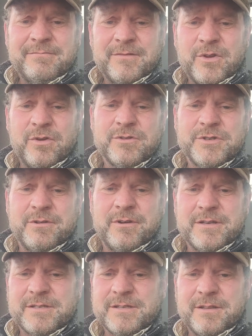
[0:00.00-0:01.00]
Low
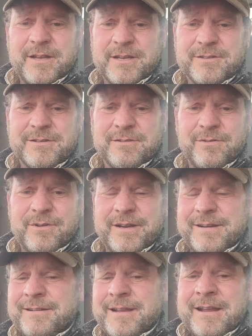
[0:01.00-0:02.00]
choice, select
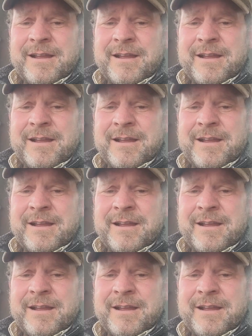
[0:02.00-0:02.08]
sirloin.